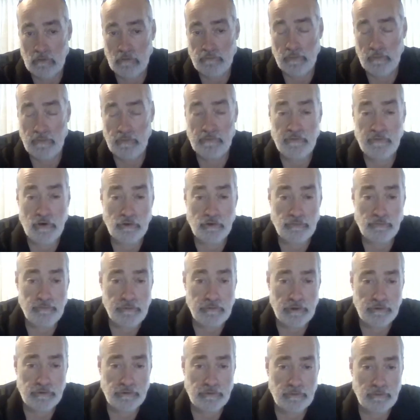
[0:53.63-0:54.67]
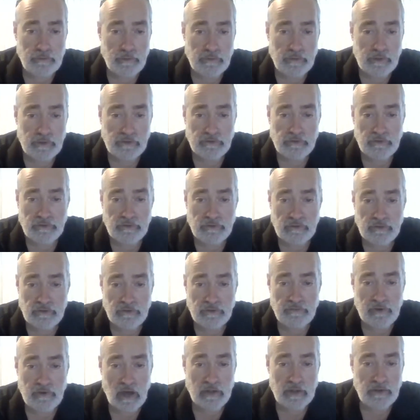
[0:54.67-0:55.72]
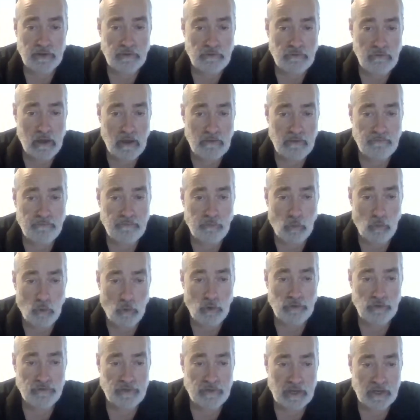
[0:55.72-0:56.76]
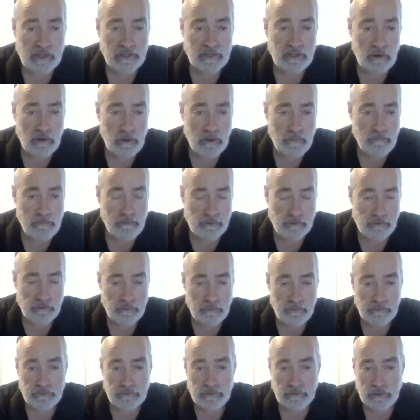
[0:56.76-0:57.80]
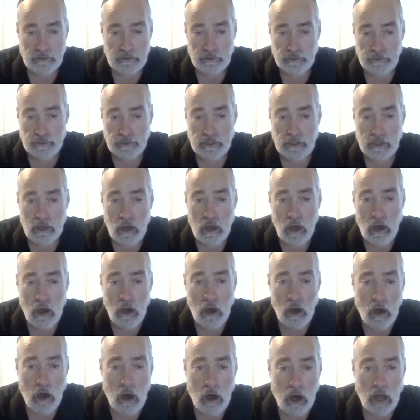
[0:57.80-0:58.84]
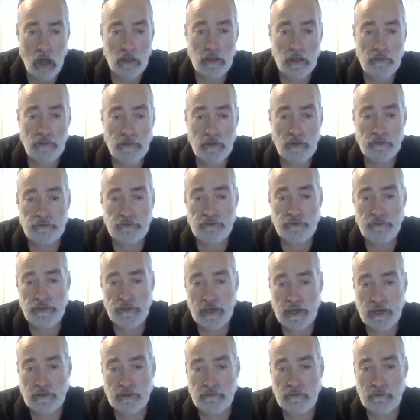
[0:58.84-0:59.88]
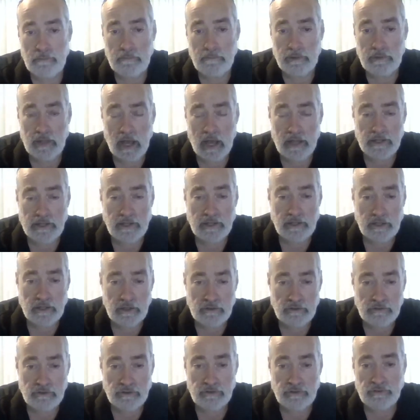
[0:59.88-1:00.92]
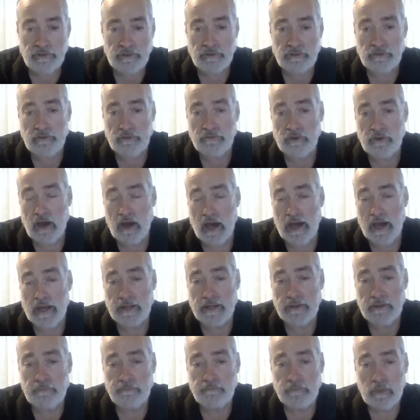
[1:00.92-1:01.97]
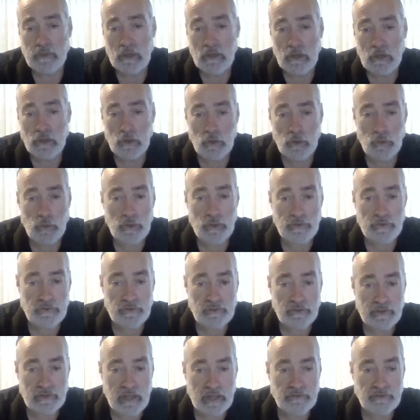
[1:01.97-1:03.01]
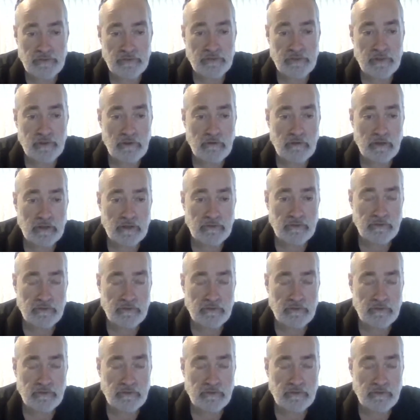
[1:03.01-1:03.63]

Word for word: From the first principle, the existence of God, are derived four secondary principles, including all of those things implied in the existence of God, who is a necessary